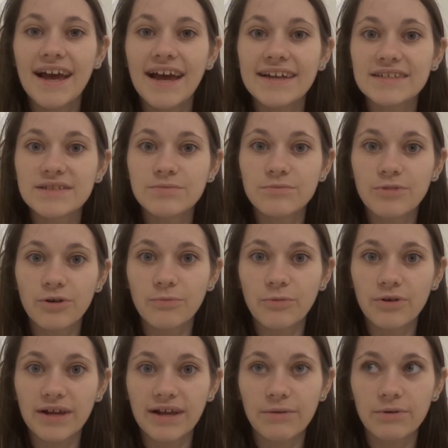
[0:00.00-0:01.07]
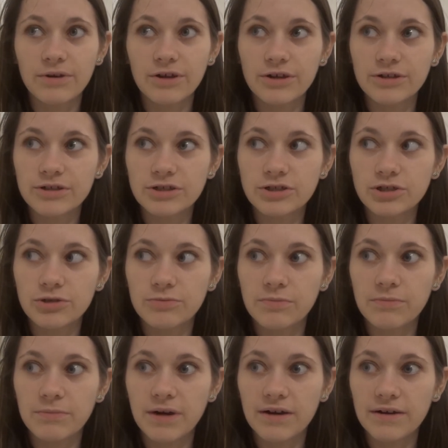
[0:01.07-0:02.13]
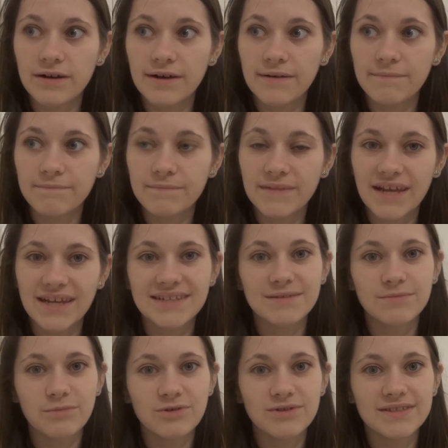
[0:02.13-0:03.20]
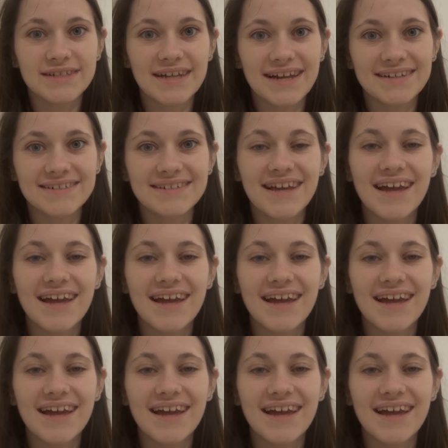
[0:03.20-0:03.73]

And tomorrow morning I want to go to the supermarket, get some more snacks.